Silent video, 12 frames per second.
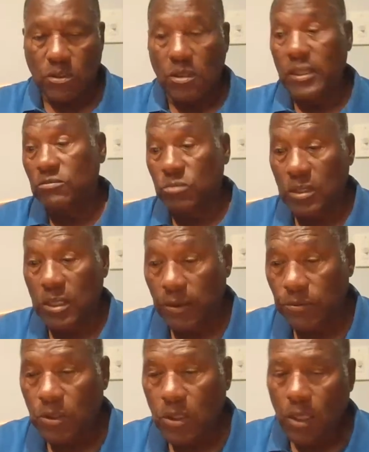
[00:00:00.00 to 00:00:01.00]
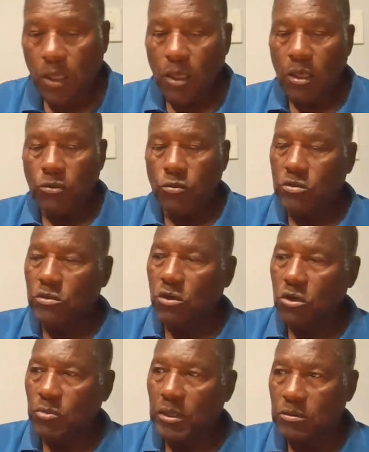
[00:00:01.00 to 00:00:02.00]
or Alachua County, and you want to
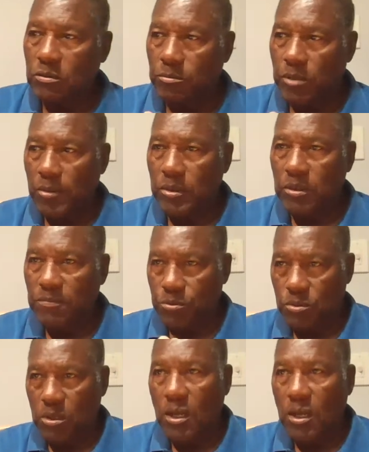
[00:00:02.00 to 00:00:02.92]
talk about the bombing of Pearl